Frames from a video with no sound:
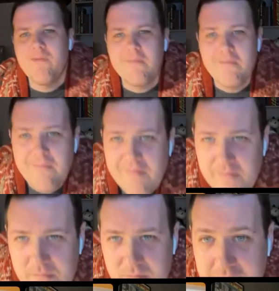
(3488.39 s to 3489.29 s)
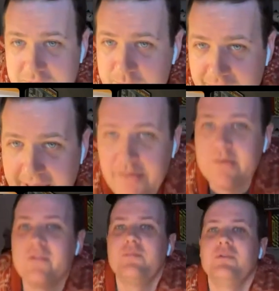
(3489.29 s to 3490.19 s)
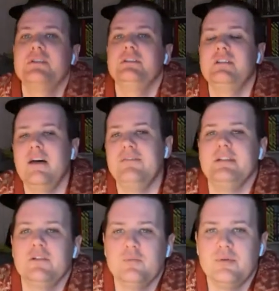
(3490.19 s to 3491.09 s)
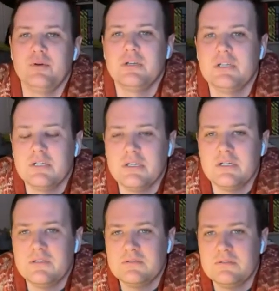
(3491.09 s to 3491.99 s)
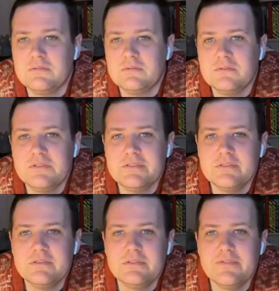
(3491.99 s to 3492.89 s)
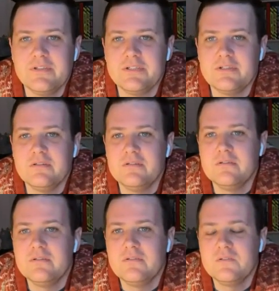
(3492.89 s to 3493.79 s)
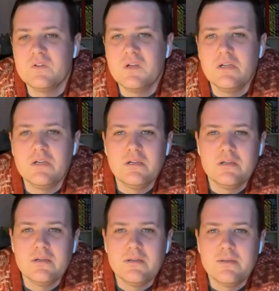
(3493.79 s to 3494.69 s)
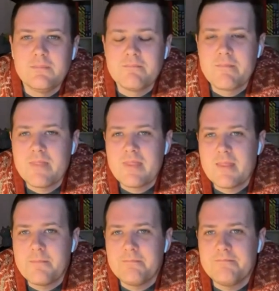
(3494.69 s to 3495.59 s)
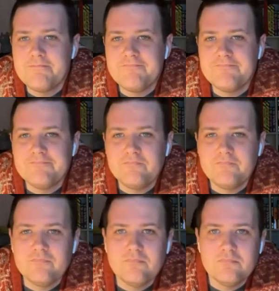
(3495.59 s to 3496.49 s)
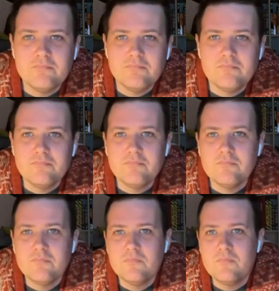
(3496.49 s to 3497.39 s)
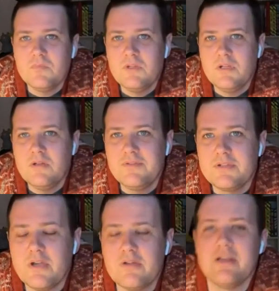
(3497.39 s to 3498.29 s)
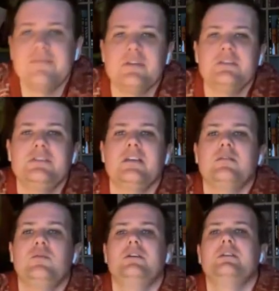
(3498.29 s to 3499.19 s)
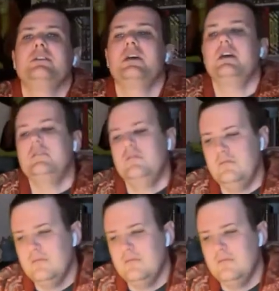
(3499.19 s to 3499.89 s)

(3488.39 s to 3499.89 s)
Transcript: Look at that. It's That's so a many. banger of a book. A lovely little book. Uh, yeah, there's some rare autobio in there. Masturbatory nonsense should not have even drawn it, honestly. But yeah, if you don't have these, get them while you can.